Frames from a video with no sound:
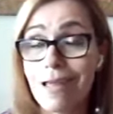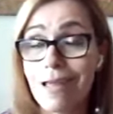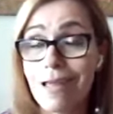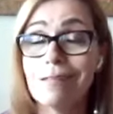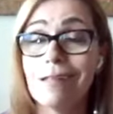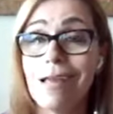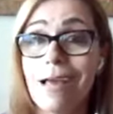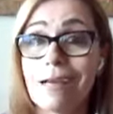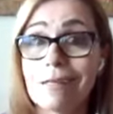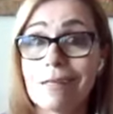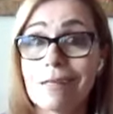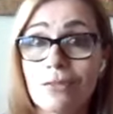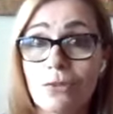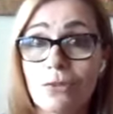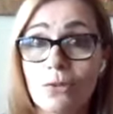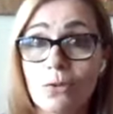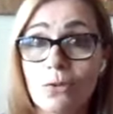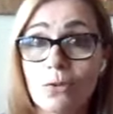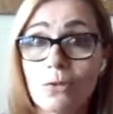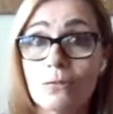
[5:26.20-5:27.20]
and the
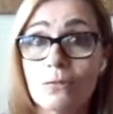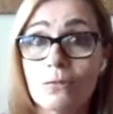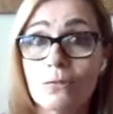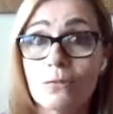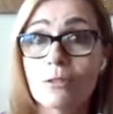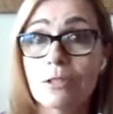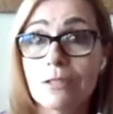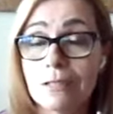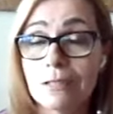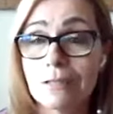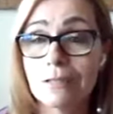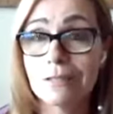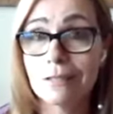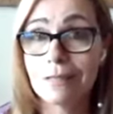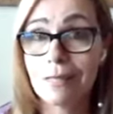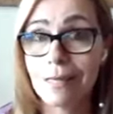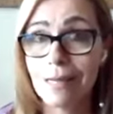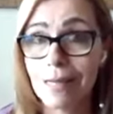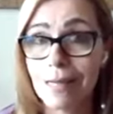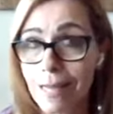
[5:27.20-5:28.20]
external
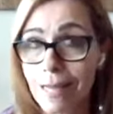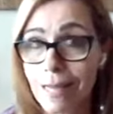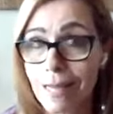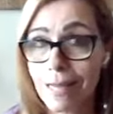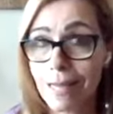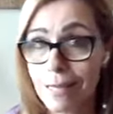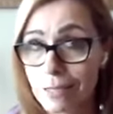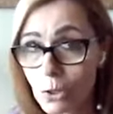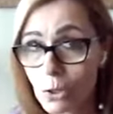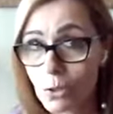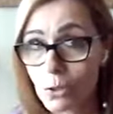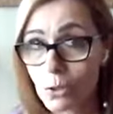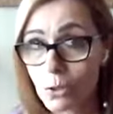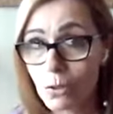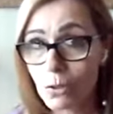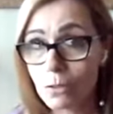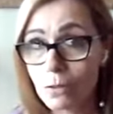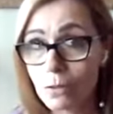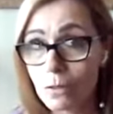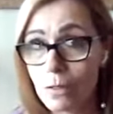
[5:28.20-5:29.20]
versus the
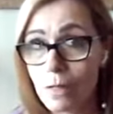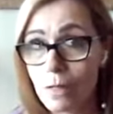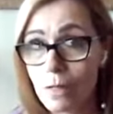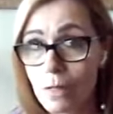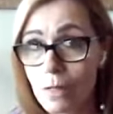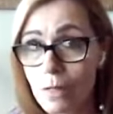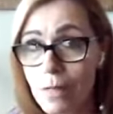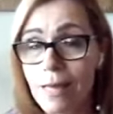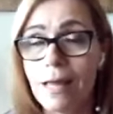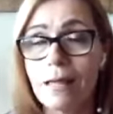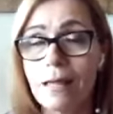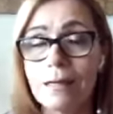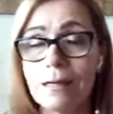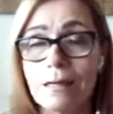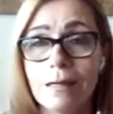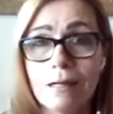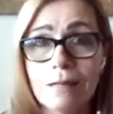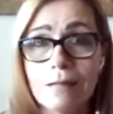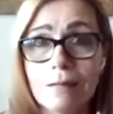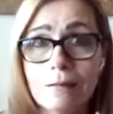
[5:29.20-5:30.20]
internal. And
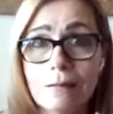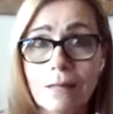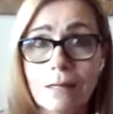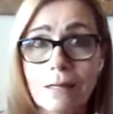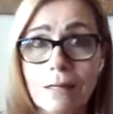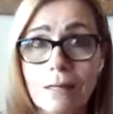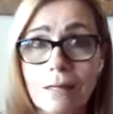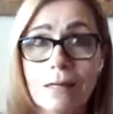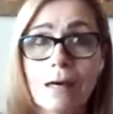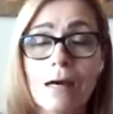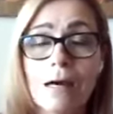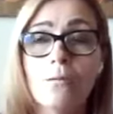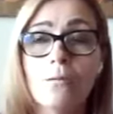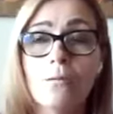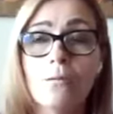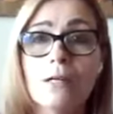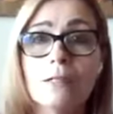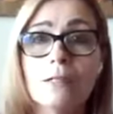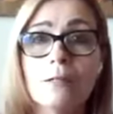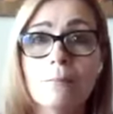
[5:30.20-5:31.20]
another thing I
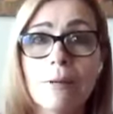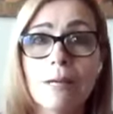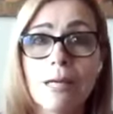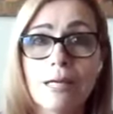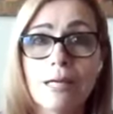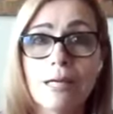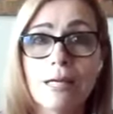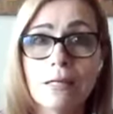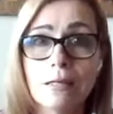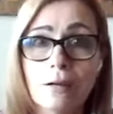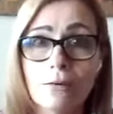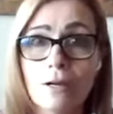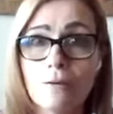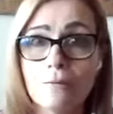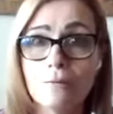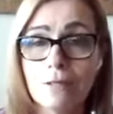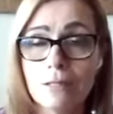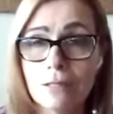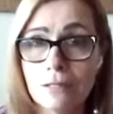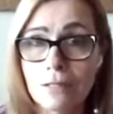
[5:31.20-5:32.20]
wanted to make note
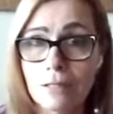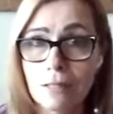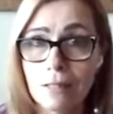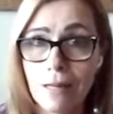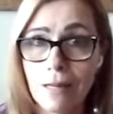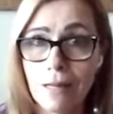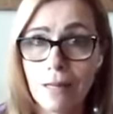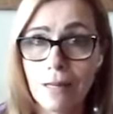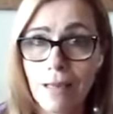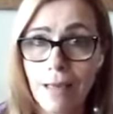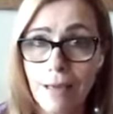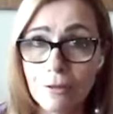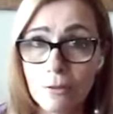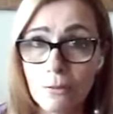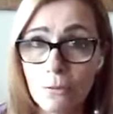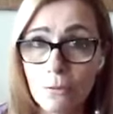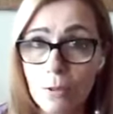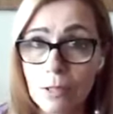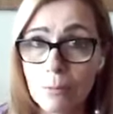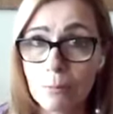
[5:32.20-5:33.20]
of is in
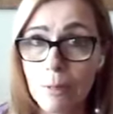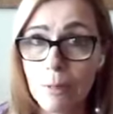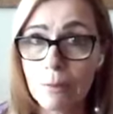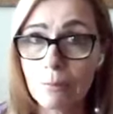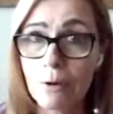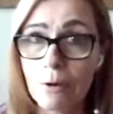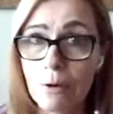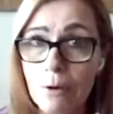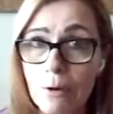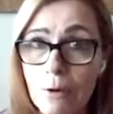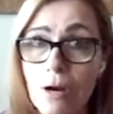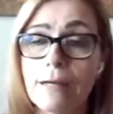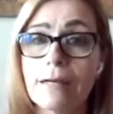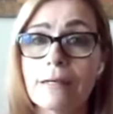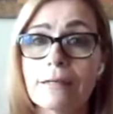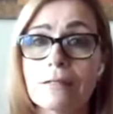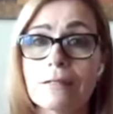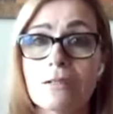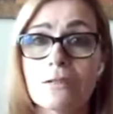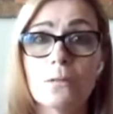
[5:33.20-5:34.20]
every one of my
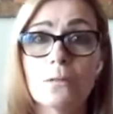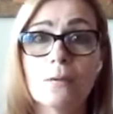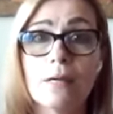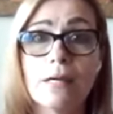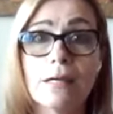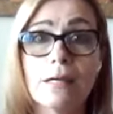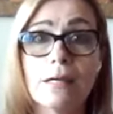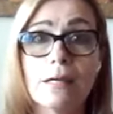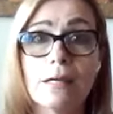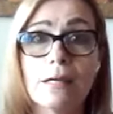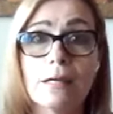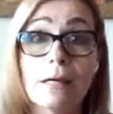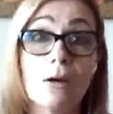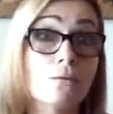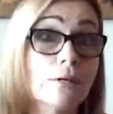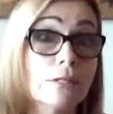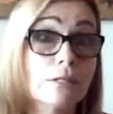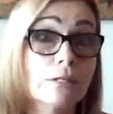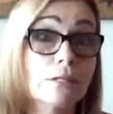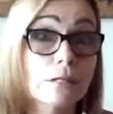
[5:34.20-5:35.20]
products, we
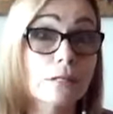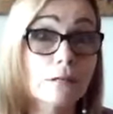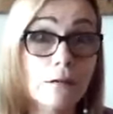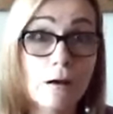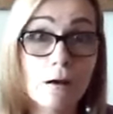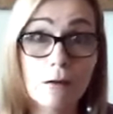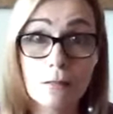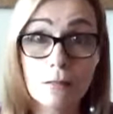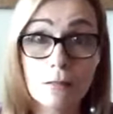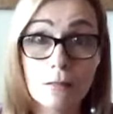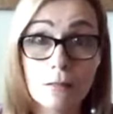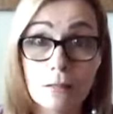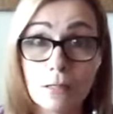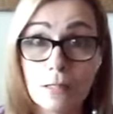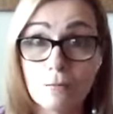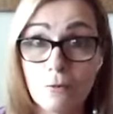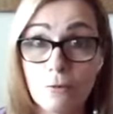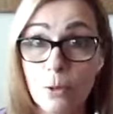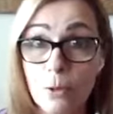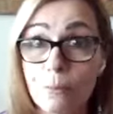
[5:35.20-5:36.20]
go into the
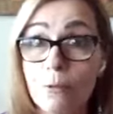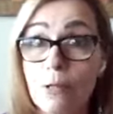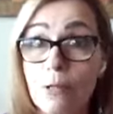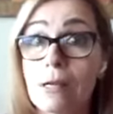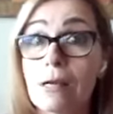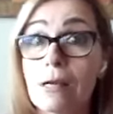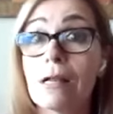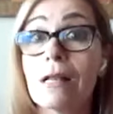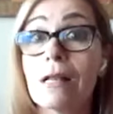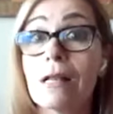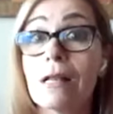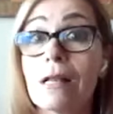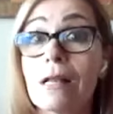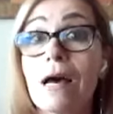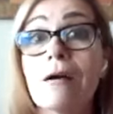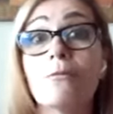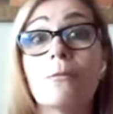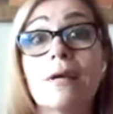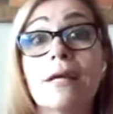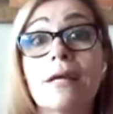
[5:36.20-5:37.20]
logline
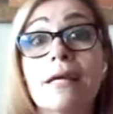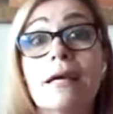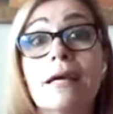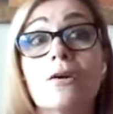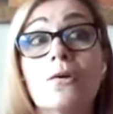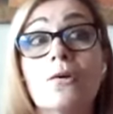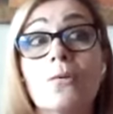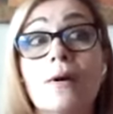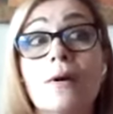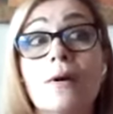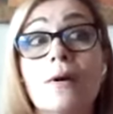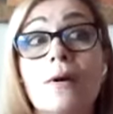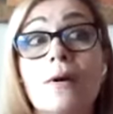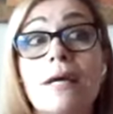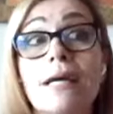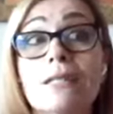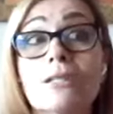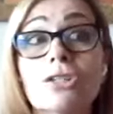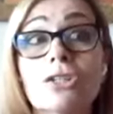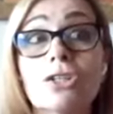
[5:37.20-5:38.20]
formula, we go
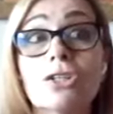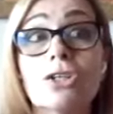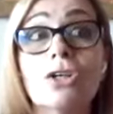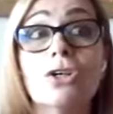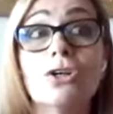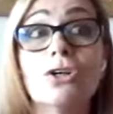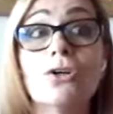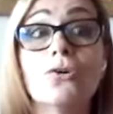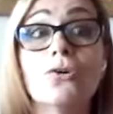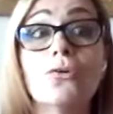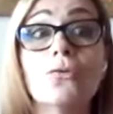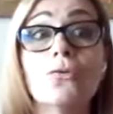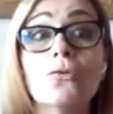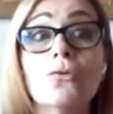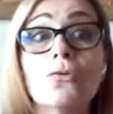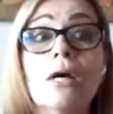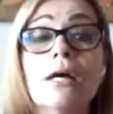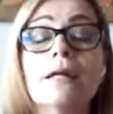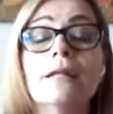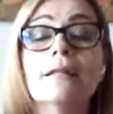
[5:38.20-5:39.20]

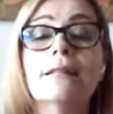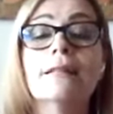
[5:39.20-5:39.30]
into